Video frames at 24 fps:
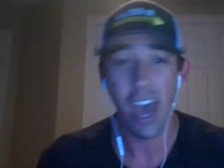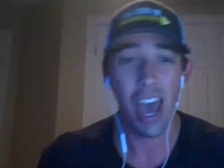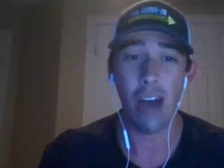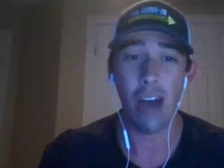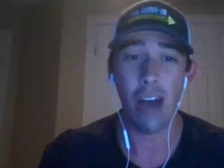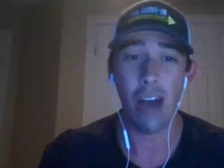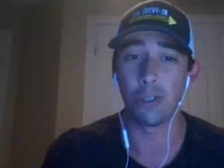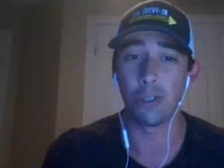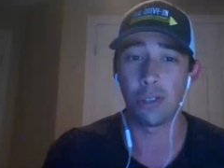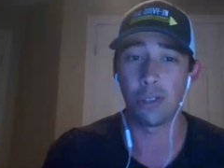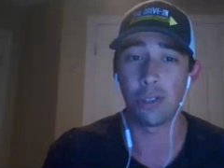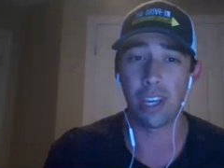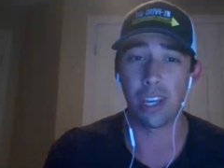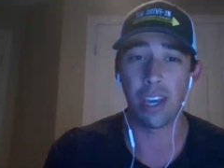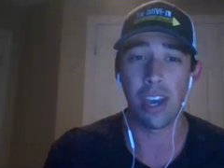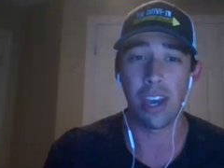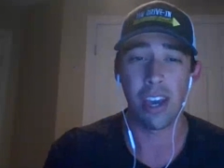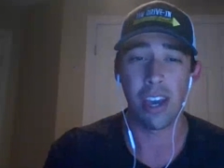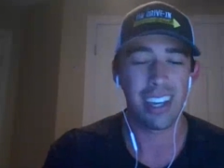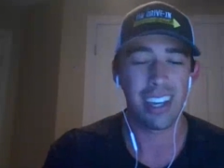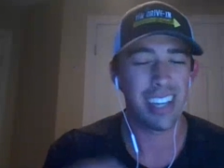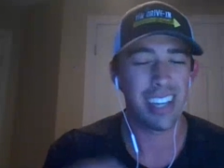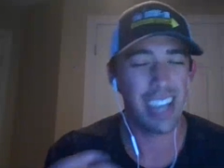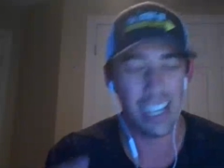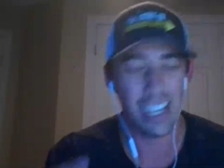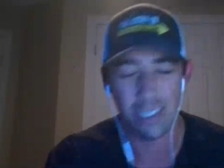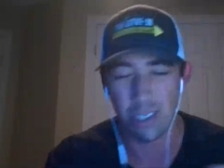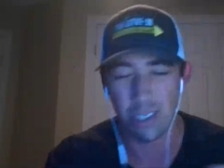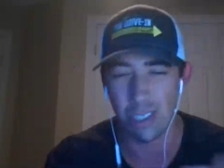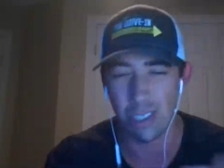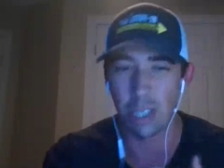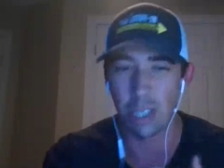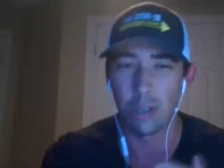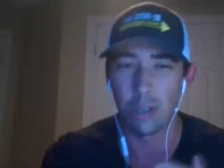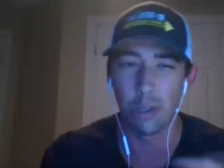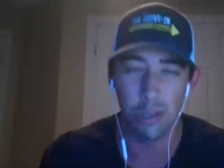How there's like, yes,
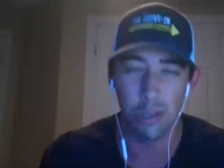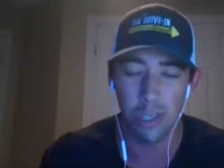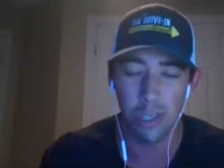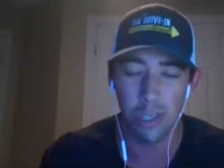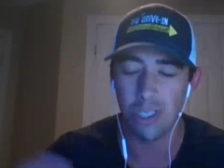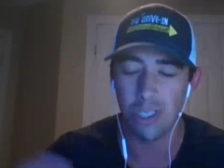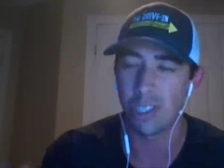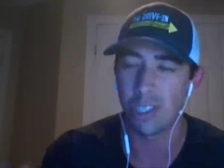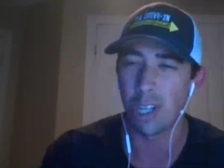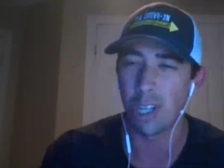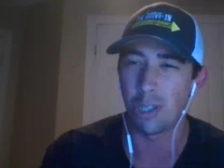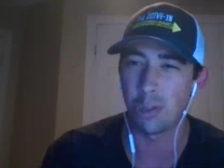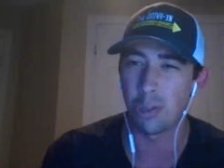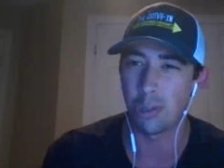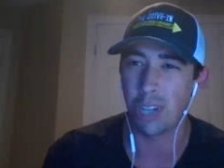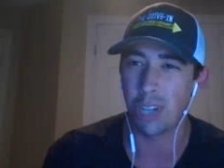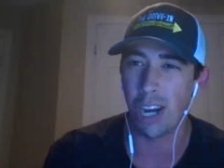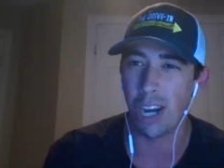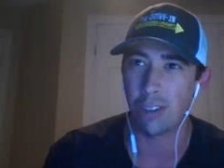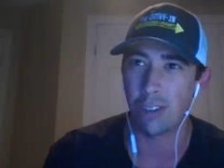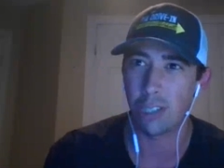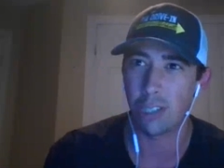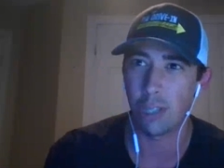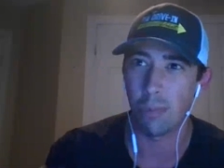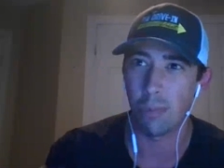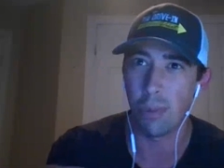like Lucy's a central character,